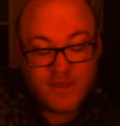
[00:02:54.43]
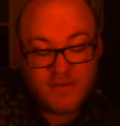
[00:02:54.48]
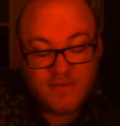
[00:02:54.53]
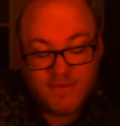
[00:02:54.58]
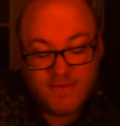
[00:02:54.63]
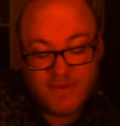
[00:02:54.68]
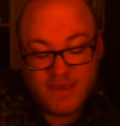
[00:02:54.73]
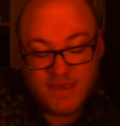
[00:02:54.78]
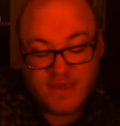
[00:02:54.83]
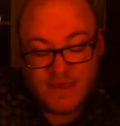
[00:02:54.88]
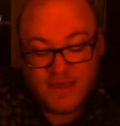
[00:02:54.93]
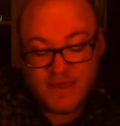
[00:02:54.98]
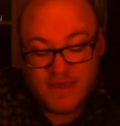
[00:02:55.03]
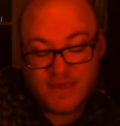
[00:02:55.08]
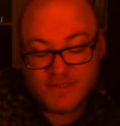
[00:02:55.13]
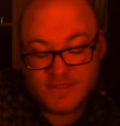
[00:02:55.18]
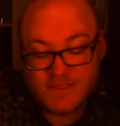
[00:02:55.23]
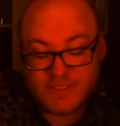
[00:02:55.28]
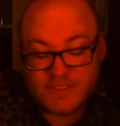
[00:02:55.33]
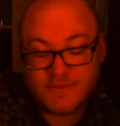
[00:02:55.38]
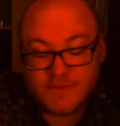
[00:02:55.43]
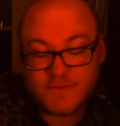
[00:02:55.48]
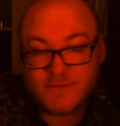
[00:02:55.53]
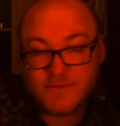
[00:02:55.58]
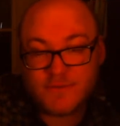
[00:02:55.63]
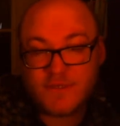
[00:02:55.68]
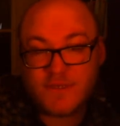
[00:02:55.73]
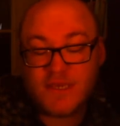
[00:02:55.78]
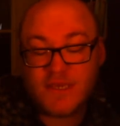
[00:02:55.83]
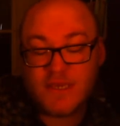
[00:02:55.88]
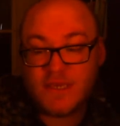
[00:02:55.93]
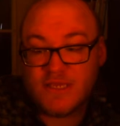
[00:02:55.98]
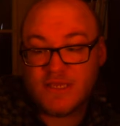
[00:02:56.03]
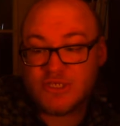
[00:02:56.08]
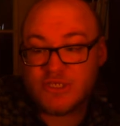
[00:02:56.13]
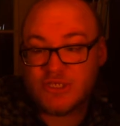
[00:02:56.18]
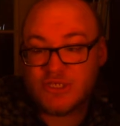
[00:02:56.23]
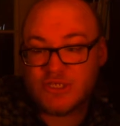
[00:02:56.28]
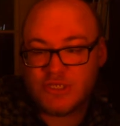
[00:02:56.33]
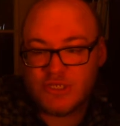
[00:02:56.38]
because it's
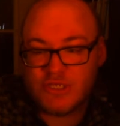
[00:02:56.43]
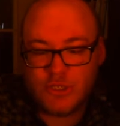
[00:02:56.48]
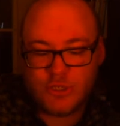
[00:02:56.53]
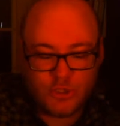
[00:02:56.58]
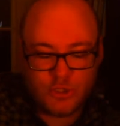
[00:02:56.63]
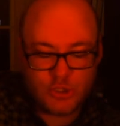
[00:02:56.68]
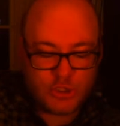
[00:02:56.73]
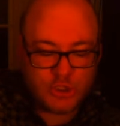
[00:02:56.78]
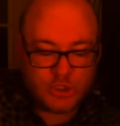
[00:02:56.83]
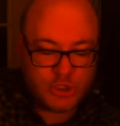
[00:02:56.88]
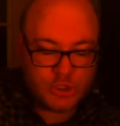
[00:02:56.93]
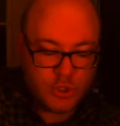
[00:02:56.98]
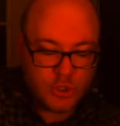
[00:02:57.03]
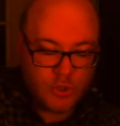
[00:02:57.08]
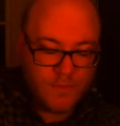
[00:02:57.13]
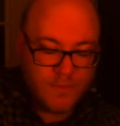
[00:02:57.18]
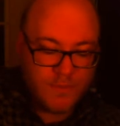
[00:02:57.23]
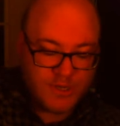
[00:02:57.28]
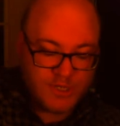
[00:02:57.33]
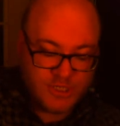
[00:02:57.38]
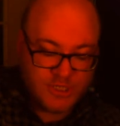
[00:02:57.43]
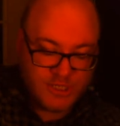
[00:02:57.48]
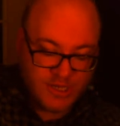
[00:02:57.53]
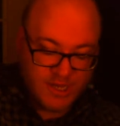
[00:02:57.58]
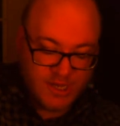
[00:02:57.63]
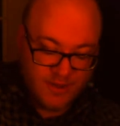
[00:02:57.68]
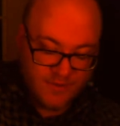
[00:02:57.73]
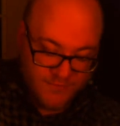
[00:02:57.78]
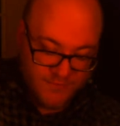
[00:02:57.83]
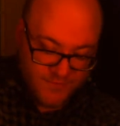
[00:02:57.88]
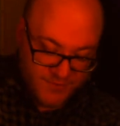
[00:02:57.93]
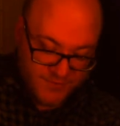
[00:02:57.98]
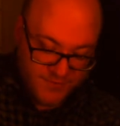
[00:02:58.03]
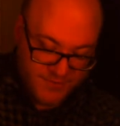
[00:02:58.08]
just there's so much to cover.